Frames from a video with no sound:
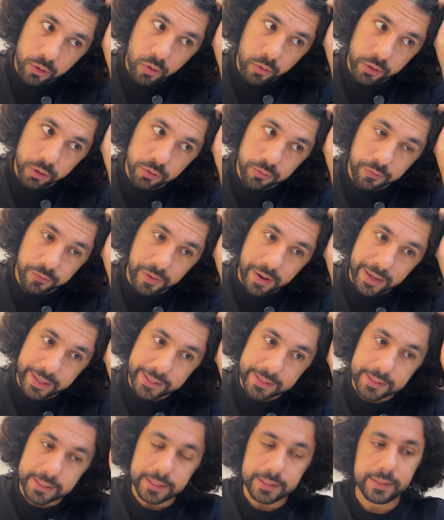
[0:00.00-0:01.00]
are you going to
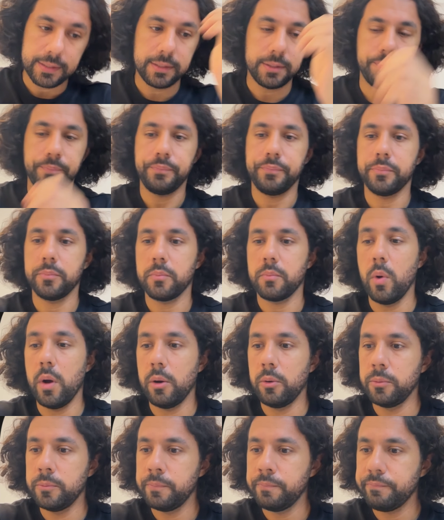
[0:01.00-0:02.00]
find this?
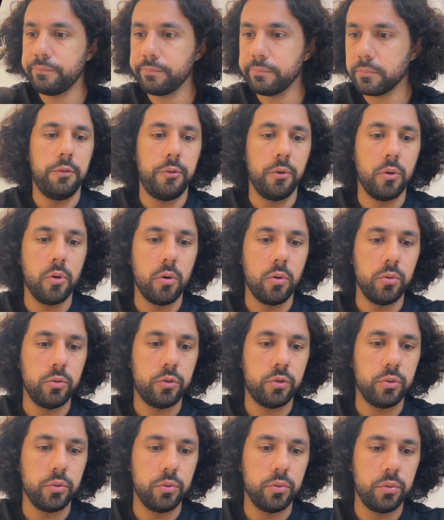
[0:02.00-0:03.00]
Well, if you
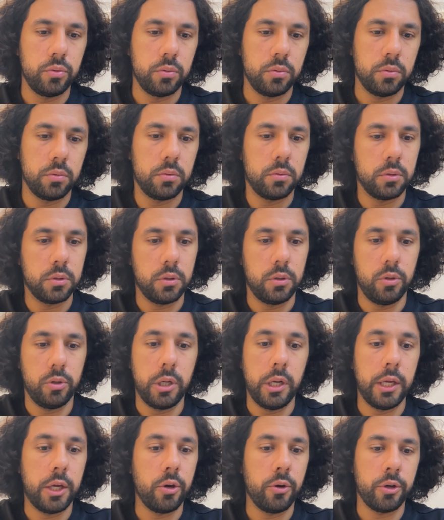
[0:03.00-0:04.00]

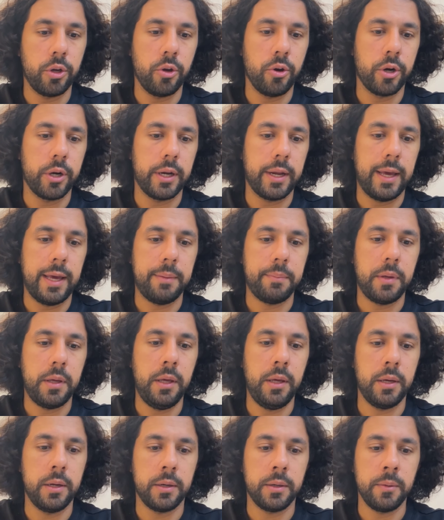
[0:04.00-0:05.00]
click on your name
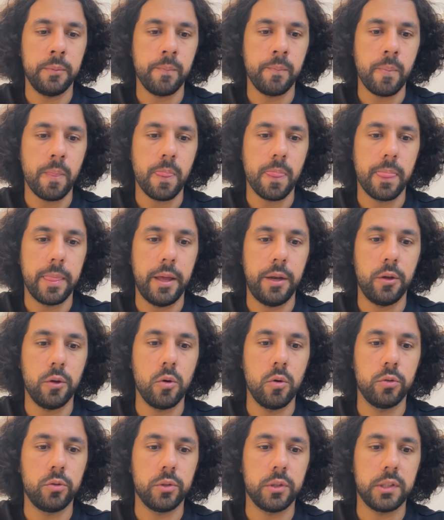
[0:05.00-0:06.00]
here and you
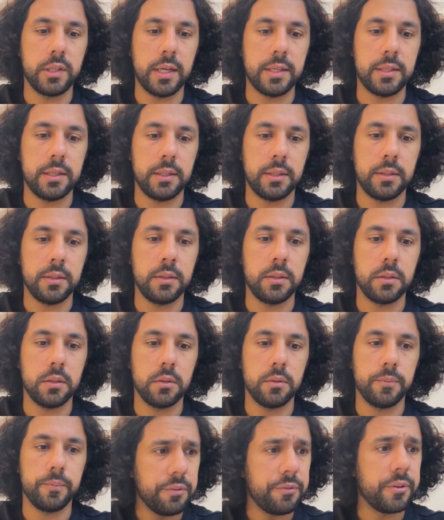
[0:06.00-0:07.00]
go to settings,
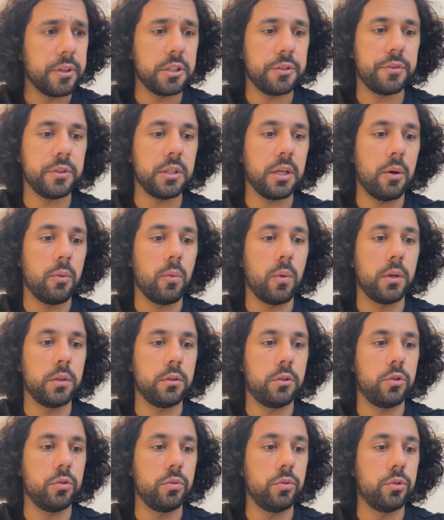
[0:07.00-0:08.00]
the first thing I
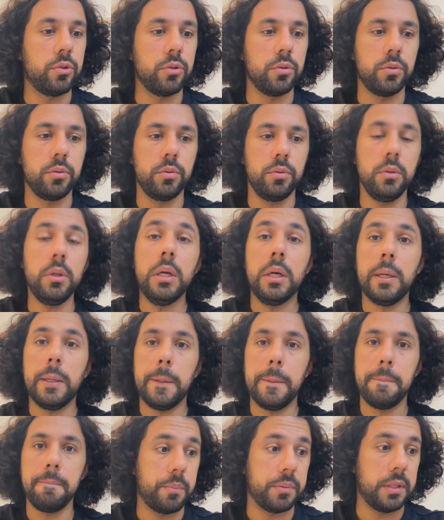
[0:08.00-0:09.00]
want you to
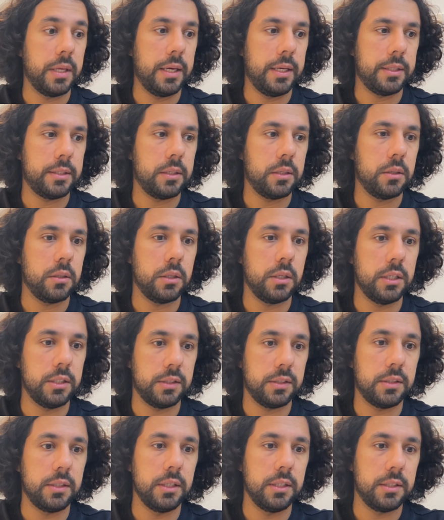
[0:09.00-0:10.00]
update
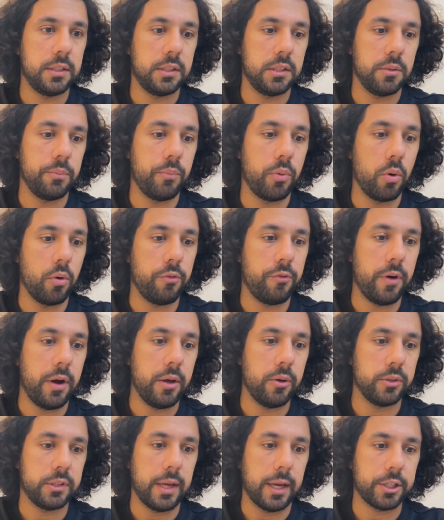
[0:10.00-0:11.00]
is this
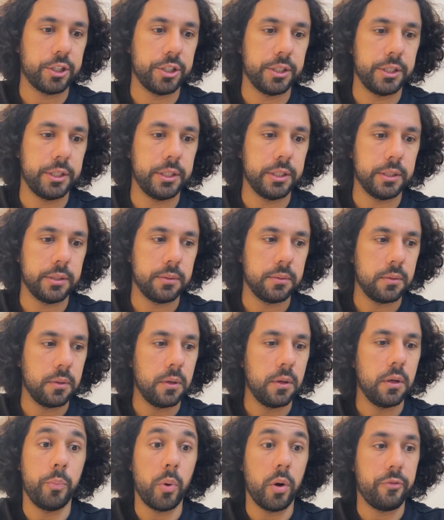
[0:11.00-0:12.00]
profile section here,
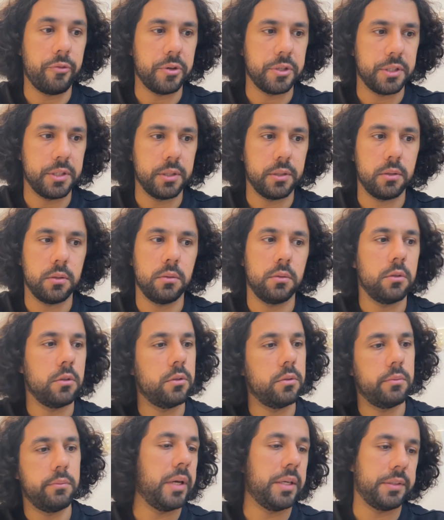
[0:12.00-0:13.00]
your preferences,
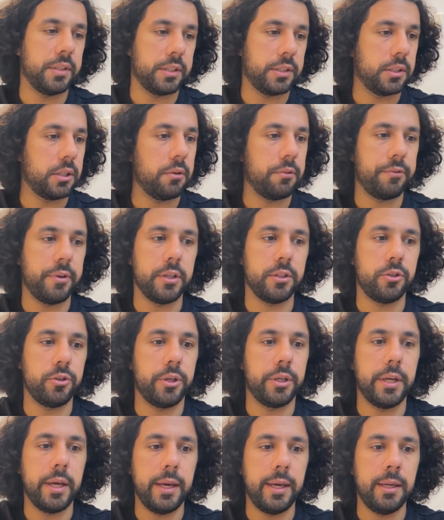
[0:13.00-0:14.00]
basic stuff as
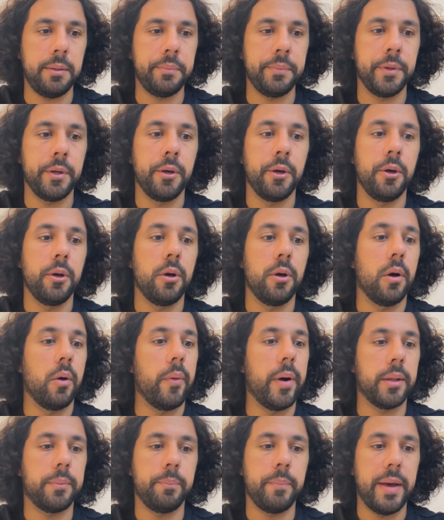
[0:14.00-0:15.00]
your name,
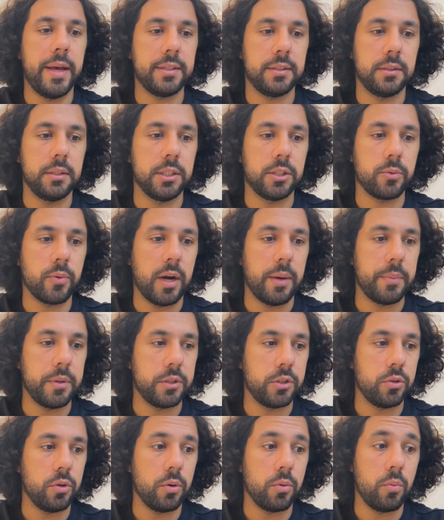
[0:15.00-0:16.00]
what best
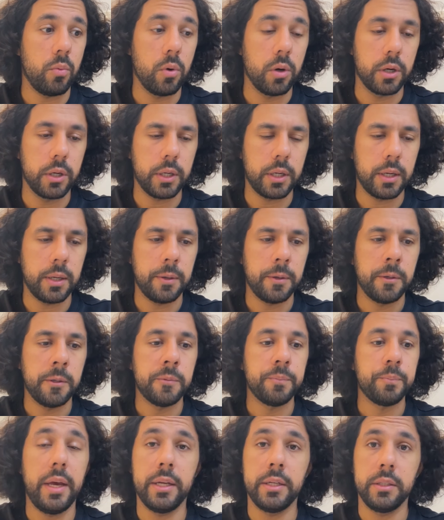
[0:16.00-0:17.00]
describes your work,
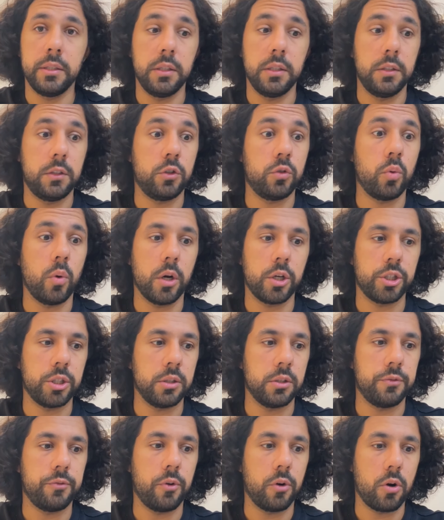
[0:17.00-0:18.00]
and
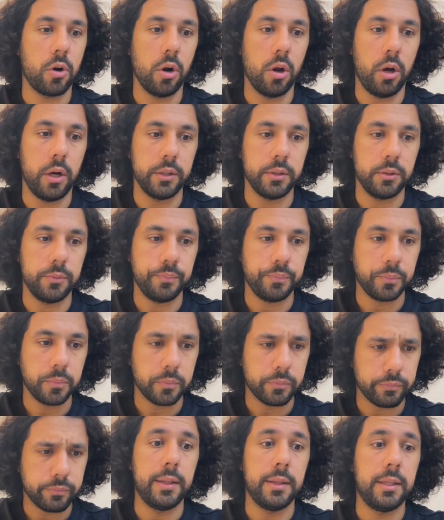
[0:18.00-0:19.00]
instructions for Claude.
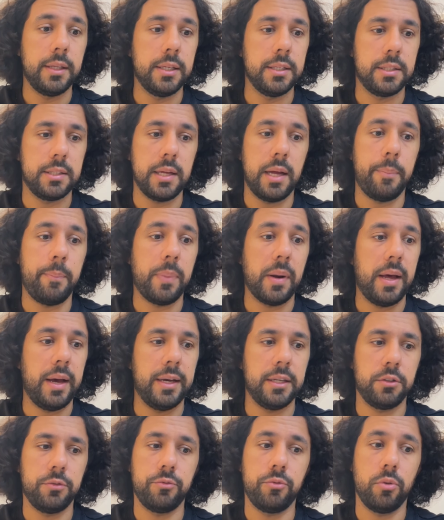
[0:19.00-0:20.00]
And this
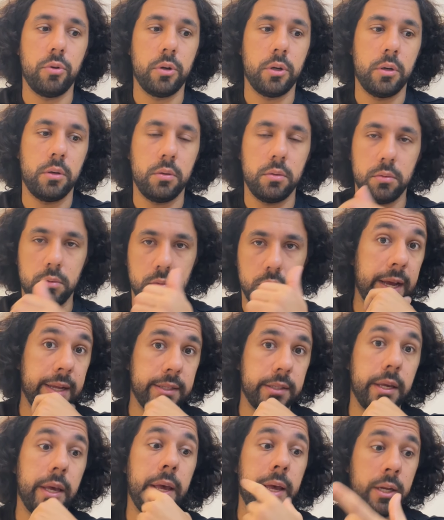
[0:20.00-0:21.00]
applies for
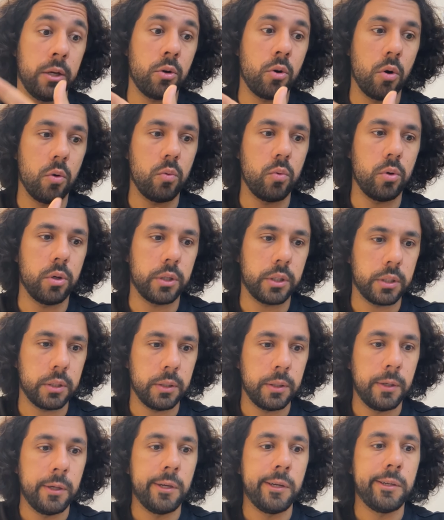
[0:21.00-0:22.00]
chat and Cowork.
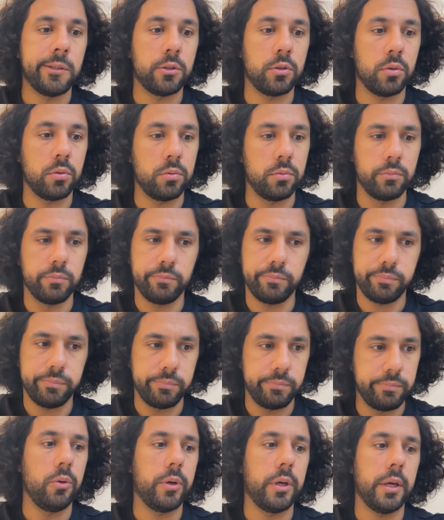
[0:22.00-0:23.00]
So
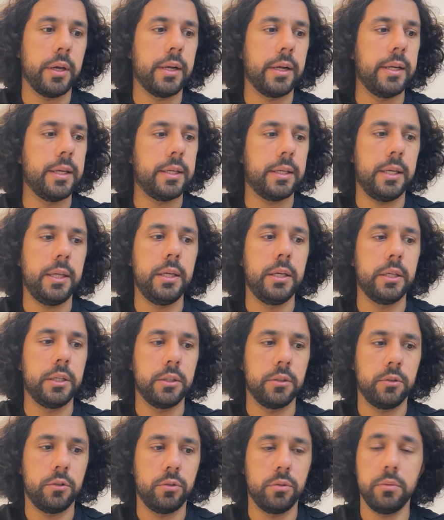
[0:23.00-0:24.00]
you can click
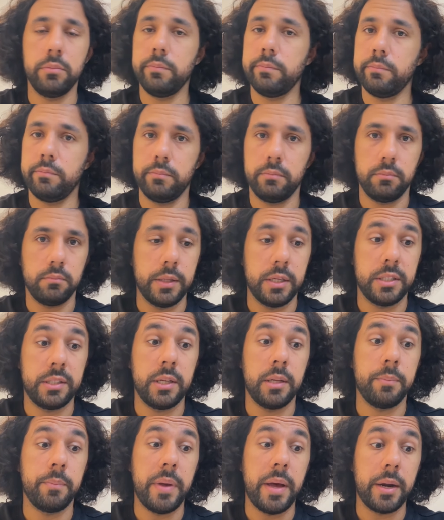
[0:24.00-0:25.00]
here to
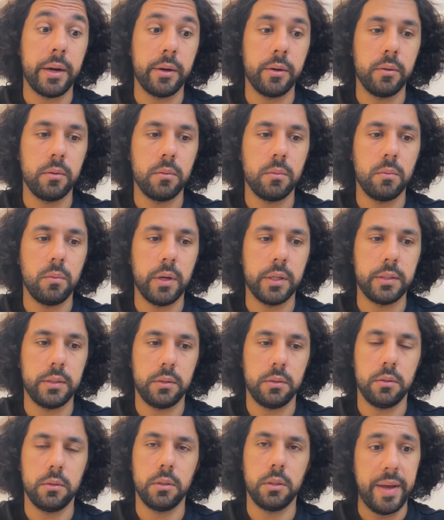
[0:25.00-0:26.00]
understand better
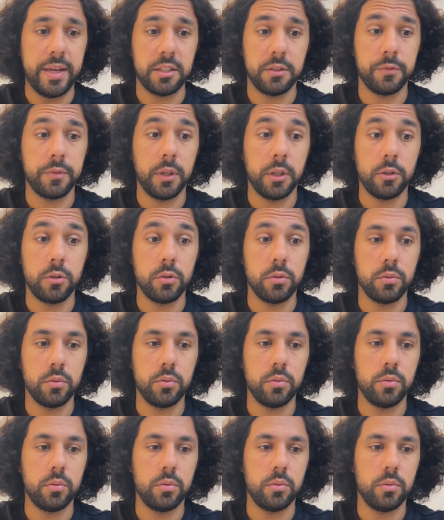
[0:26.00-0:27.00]
what best thing
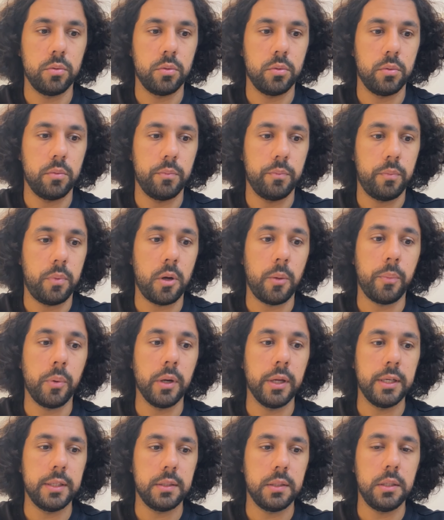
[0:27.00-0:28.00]
to
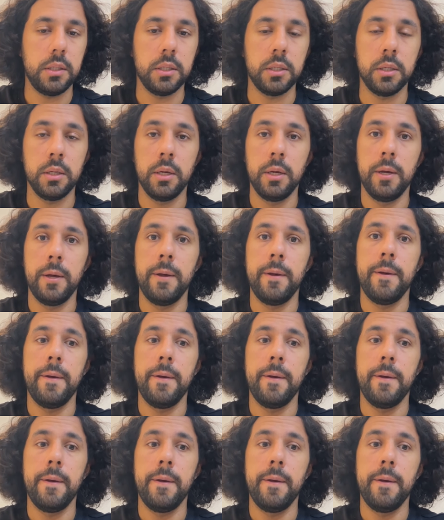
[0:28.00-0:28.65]
populate here,